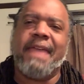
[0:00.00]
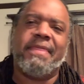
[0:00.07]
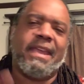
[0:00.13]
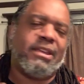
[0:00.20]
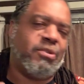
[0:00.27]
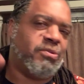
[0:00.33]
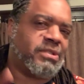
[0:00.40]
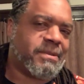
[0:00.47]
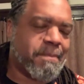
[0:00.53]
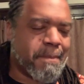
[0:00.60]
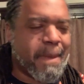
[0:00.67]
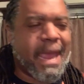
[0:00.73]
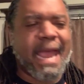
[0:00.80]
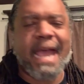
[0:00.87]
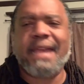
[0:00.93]
and they used
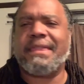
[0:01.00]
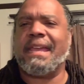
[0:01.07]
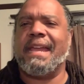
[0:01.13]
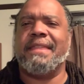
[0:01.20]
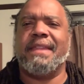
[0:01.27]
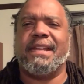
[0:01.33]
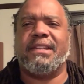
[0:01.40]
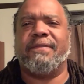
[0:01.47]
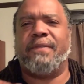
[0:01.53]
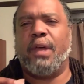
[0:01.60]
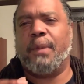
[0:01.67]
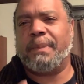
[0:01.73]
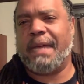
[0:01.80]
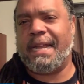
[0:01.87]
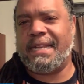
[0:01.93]
math and they
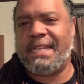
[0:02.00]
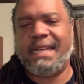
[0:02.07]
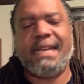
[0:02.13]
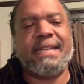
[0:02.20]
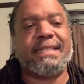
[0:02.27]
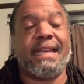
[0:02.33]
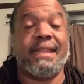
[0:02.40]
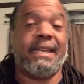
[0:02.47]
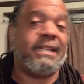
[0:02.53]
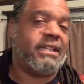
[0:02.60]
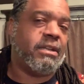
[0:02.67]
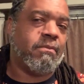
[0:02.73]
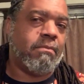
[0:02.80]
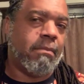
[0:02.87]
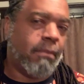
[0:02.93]
developed ideas and they
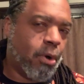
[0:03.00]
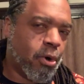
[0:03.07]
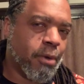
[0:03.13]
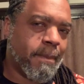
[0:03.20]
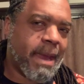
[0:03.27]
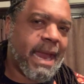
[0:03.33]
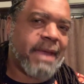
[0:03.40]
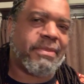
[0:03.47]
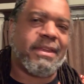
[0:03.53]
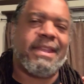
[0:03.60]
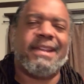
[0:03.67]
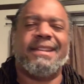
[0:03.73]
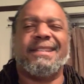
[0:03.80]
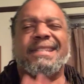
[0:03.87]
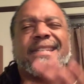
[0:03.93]
did more math
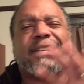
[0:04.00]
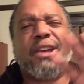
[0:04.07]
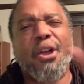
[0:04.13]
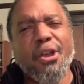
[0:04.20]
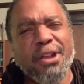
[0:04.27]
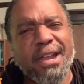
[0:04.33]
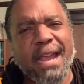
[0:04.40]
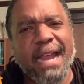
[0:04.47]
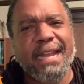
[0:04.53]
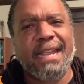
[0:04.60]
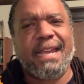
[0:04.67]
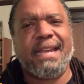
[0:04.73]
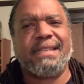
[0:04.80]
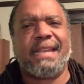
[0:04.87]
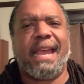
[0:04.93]
and they discarded
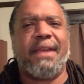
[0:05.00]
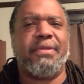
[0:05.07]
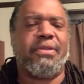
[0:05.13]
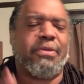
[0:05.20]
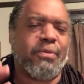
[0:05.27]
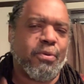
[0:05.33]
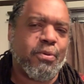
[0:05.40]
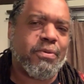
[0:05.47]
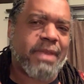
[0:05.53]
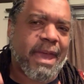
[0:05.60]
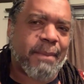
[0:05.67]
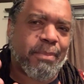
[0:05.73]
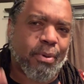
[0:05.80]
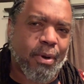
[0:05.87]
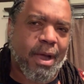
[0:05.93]
ideas and through
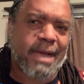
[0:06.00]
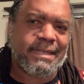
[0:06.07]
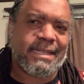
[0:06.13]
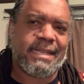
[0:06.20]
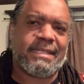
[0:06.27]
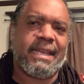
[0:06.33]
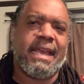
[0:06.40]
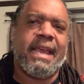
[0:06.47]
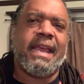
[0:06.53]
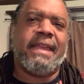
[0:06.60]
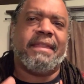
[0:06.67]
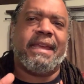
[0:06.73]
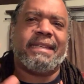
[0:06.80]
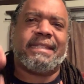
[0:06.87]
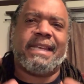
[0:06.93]
that process
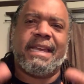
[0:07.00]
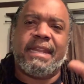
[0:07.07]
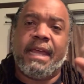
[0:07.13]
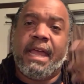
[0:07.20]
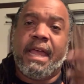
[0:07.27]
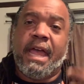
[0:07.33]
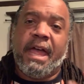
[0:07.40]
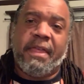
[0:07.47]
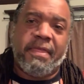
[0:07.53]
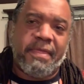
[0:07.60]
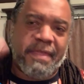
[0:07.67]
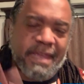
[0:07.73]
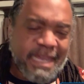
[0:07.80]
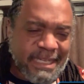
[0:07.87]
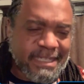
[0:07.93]
they said
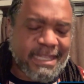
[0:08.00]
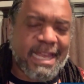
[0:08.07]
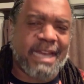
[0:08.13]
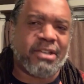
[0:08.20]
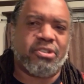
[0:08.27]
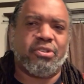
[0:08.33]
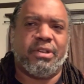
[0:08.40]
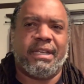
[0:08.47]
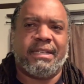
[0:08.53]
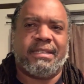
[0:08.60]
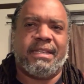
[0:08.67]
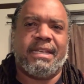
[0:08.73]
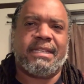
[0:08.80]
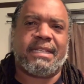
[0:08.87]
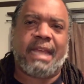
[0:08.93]
these things should
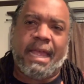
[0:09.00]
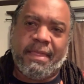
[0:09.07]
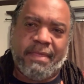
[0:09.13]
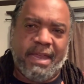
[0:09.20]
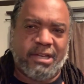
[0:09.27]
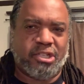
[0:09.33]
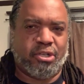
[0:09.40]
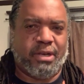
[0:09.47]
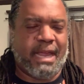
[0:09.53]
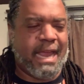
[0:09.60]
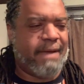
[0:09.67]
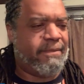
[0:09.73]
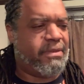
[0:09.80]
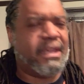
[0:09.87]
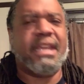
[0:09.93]
exist they should
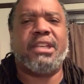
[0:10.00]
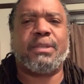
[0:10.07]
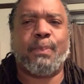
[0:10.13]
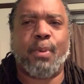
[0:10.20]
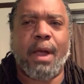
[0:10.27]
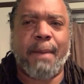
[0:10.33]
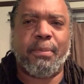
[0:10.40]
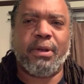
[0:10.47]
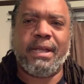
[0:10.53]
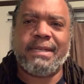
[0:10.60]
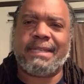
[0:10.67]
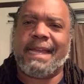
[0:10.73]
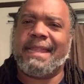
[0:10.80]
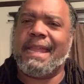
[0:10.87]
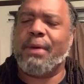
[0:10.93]
have these
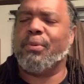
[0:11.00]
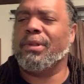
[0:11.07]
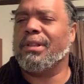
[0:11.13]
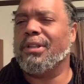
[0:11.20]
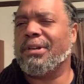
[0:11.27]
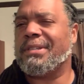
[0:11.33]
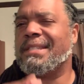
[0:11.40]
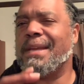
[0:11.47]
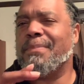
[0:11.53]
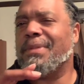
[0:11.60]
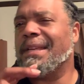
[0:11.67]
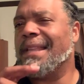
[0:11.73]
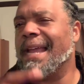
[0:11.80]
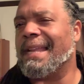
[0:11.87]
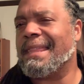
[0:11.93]
properties and they would look
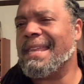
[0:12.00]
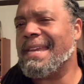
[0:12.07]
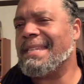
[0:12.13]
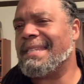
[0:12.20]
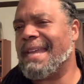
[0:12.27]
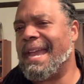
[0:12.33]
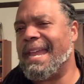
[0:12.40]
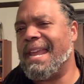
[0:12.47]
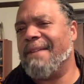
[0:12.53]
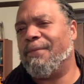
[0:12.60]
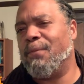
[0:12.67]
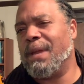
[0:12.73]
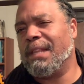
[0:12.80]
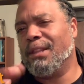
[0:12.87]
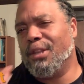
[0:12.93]
something like this and
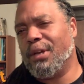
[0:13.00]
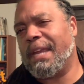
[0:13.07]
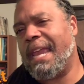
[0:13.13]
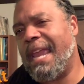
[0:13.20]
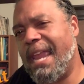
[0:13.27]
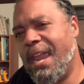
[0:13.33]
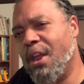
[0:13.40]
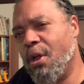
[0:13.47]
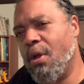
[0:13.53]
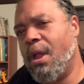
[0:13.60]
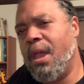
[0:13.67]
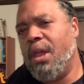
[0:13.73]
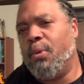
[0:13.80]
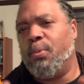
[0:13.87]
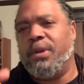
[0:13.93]
if we look
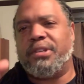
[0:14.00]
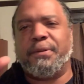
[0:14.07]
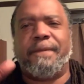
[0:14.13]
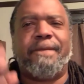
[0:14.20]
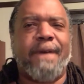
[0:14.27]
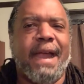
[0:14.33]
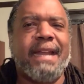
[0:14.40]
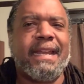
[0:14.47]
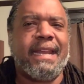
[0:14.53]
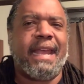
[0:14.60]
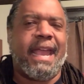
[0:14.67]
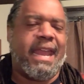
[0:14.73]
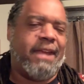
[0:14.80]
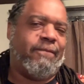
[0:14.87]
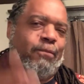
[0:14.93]
here we should find
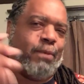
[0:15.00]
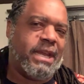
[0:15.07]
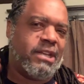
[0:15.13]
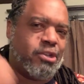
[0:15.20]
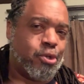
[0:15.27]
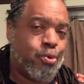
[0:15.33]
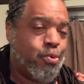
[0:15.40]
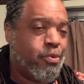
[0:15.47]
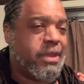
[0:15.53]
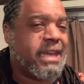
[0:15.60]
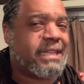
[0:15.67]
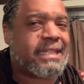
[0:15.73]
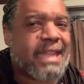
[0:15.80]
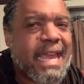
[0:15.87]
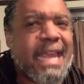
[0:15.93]
it and if we do
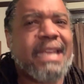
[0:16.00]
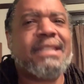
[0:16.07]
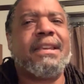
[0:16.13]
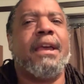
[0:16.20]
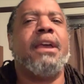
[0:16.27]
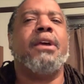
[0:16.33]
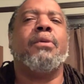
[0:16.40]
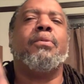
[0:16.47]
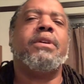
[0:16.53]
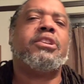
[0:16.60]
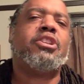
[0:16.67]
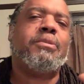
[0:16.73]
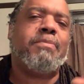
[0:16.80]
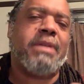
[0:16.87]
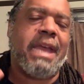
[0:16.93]
these things we
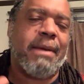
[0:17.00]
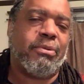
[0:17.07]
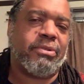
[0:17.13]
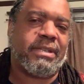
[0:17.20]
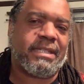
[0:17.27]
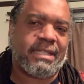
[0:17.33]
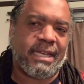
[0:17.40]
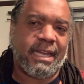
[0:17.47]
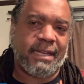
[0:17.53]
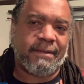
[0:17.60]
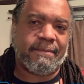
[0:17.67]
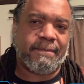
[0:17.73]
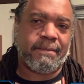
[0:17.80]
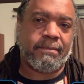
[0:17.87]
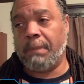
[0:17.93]
should be able to see
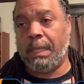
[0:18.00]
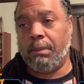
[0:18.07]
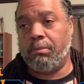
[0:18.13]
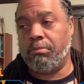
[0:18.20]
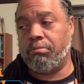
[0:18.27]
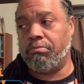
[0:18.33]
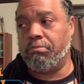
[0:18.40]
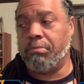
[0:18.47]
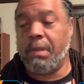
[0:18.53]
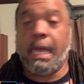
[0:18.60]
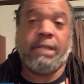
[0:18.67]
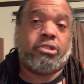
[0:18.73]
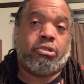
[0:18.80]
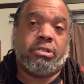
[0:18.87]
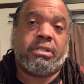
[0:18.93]
it
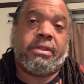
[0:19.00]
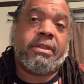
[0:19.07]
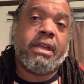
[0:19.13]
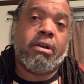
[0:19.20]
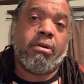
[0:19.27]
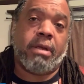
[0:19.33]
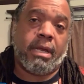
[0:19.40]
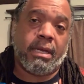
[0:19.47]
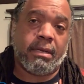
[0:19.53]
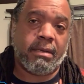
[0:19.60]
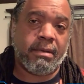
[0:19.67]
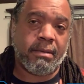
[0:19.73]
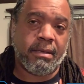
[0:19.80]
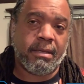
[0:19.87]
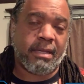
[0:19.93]
that's just theory
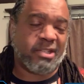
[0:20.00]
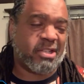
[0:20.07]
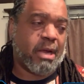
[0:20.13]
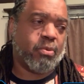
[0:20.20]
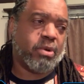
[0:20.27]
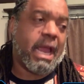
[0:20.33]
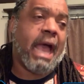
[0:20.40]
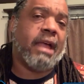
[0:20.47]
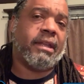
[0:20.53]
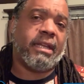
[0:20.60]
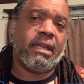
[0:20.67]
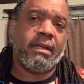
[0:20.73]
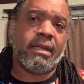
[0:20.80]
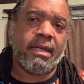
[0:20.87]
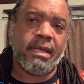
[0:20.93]
that's not
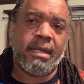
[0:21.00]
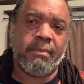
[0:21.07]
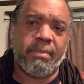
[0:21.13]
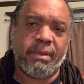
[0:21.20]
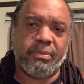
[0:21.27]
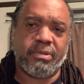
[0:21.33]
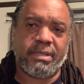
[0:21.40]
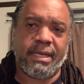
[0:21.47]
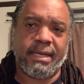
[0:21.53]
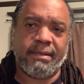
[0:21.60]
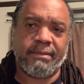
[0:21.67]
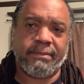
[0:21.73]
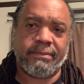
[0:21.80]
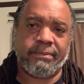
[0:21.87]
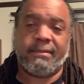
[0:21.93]
reality people
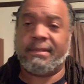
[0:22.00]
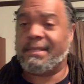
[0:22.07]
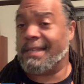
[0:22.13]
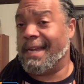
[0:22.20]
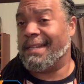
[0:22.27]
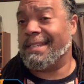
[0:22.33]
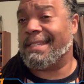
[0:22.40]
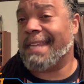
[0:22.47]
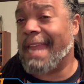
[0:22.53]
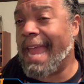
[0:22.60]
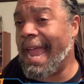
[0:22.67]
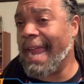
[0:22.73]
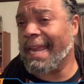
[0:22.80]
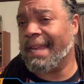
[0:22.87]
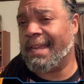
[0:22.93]
said scientists said
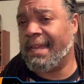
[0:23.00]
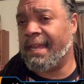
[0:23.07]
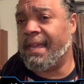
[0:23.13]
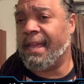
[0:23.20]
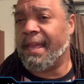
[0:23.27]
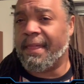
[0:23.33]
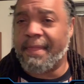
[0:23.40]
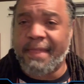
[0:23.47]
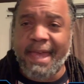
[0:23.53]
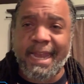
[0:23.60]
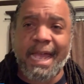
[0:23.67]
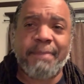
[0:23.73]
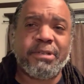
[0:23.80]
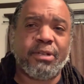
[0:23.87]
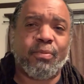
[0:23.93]
hey
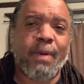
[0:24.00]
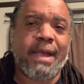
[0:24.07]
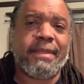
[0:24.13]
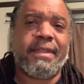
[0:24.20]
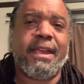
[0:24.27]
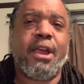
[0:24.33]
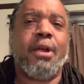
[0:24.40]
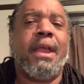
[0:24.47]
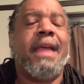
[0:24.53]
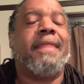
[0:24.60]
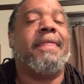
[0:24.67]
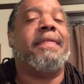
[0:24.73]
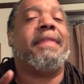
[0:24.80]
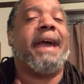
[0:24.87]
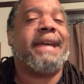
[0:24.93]
that object right there
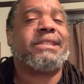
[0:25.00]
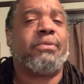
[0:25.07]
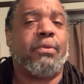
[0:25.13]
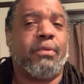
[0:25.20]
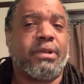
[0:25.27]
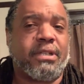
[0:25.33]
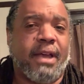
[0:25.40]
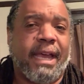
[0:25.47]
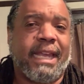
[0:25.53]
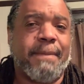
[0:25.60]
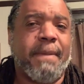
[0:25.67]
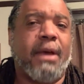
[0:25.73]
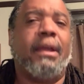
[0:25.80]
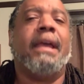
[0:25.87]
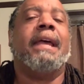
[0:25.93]
that's what we're
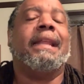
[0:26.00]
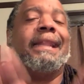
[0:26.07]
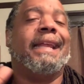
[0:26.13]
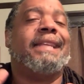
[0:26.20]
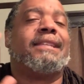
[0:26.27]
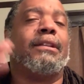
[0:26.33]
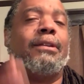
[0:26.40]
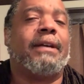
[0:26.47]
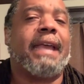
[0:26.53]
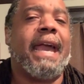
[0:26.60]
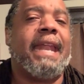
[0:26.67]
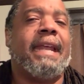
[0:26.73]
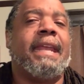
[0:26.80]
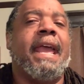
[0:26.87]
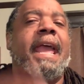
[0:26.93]
talking about let's look
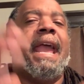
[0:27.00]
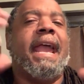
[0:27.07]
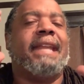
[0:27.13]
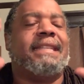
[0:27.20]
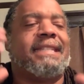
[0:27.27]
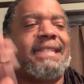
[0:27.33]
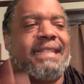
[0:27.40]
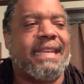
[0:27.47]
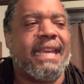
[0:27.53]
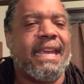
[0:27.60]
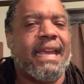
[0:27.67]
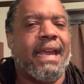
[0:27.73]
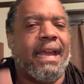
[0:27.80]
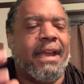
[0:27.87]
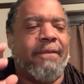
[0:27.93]
at it and
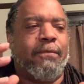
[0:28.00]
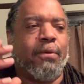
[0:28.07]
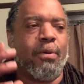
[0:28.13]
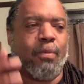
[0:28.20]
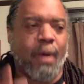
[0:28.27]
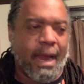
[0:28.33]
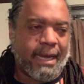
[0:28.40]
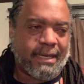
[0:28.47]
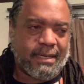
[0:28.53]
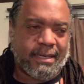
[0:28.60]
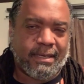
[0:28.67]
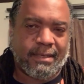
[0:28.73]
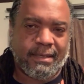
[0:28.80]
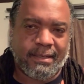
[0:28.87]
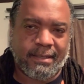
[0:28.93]
see if we're right